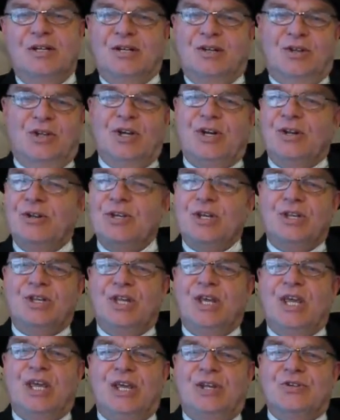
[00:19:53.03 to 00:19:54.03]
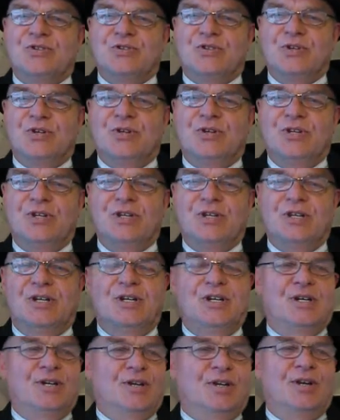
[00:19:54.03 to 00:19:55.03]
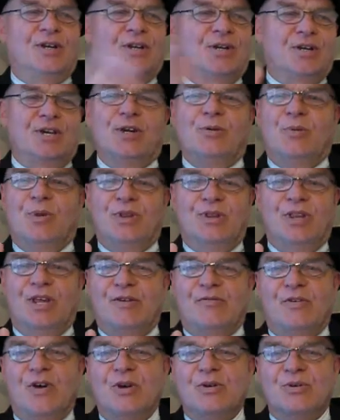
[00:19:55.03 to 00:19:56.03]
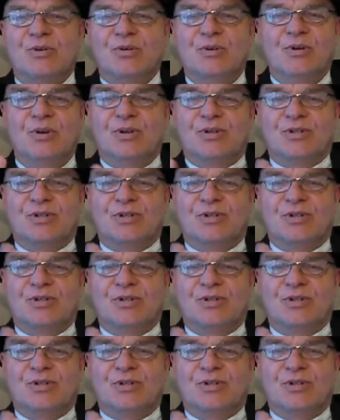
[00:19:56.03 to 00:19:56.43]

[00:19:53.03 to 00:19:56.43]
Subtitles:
They don't get their hands dirty. They don't care whether they vote or not.